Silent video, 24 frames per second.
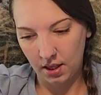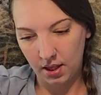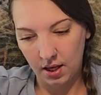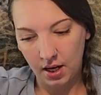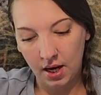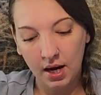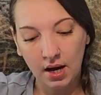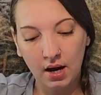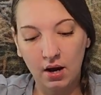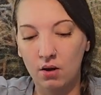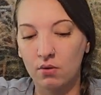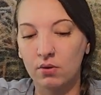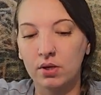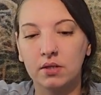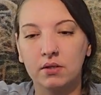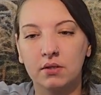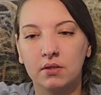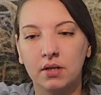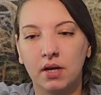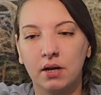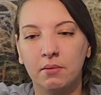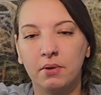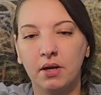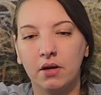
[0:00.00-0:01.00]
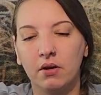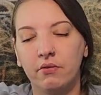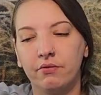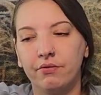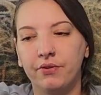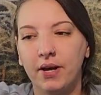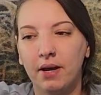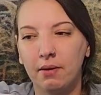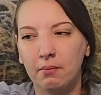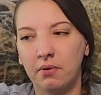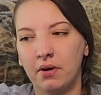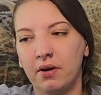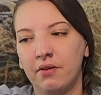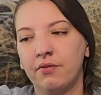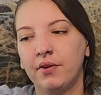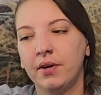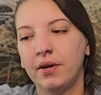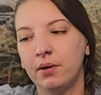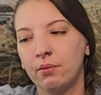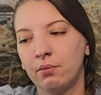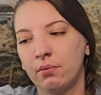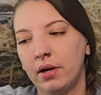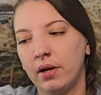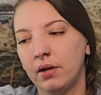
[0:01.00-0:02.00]
I always dye my own fabric.
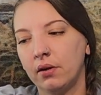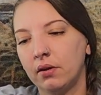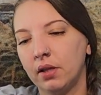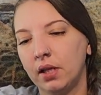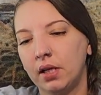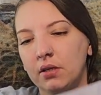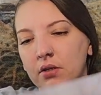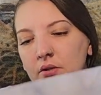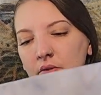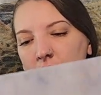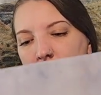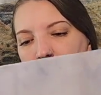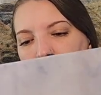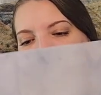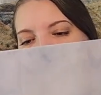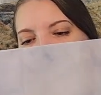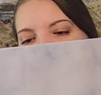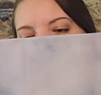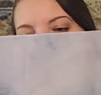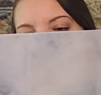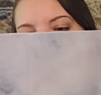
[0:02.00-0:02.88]
Very rarely do I ever